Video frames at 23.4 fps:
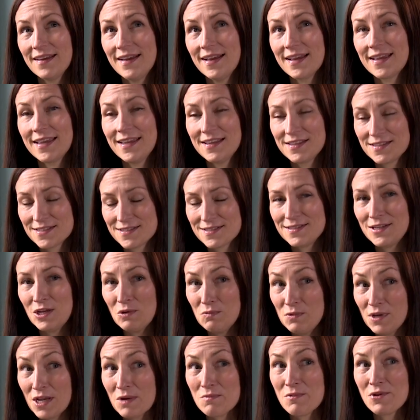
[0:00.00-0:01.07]
I guess now
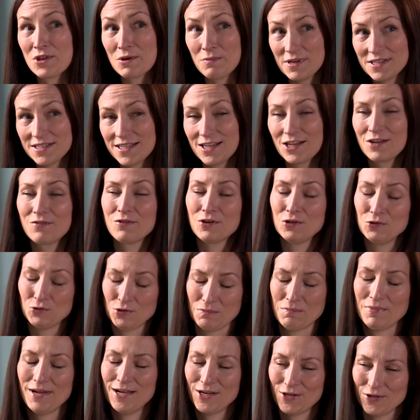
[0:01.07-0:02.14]
being a mother myself and
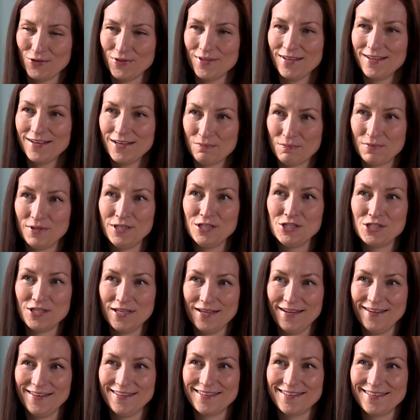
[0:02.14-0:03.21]
looking back on that, I
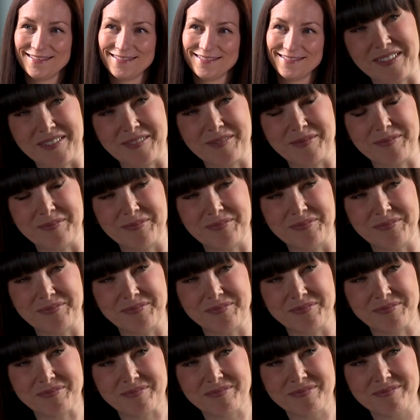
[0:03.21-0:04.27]
appreciate
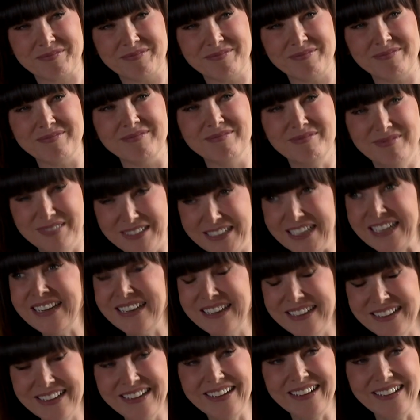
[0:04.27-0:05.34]
how special that
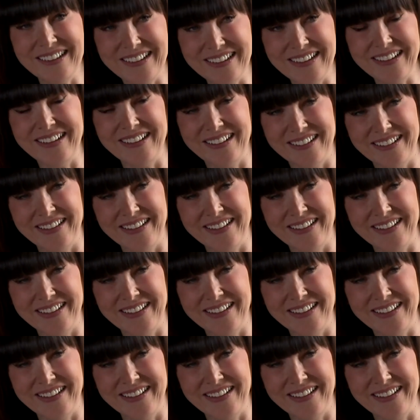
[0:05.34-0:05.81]
was and pretty